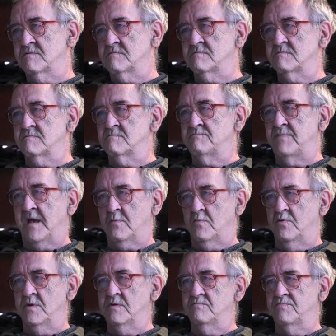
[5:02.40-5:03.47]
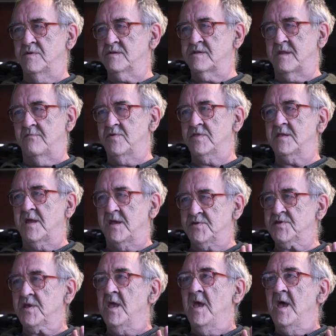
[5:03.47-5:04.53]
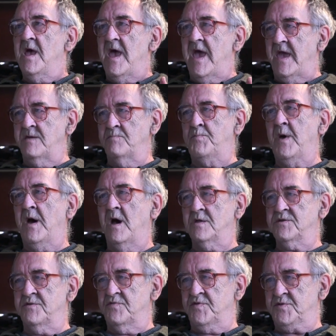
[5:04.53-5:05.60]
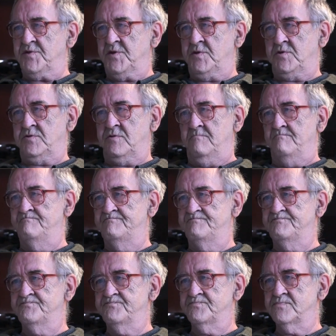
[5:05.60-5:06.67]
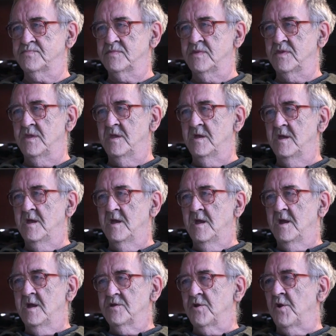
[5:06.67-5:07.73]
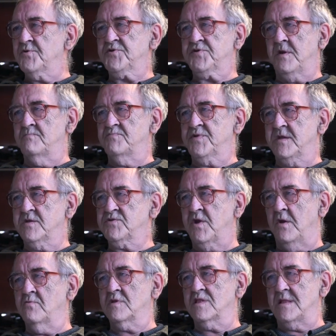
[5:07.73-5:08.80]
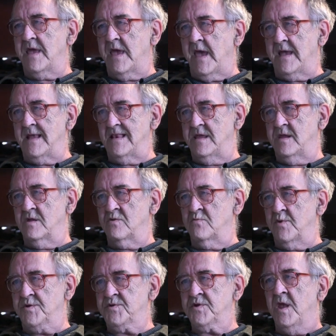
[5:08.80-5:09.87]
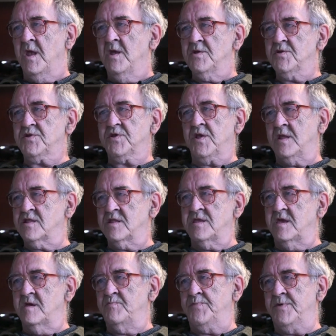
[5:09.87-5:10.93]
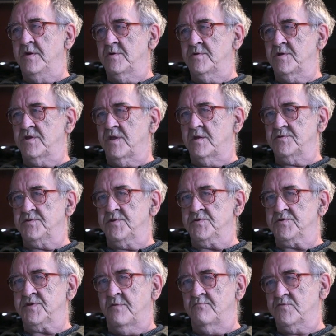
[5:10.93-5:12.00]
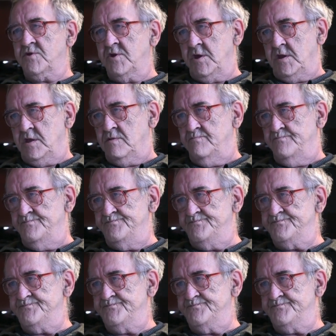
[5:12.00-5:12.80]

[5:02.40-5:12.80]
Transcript: and backward, but nevertheless a part of the system, not something totally alien which suddenly appeared in 1917.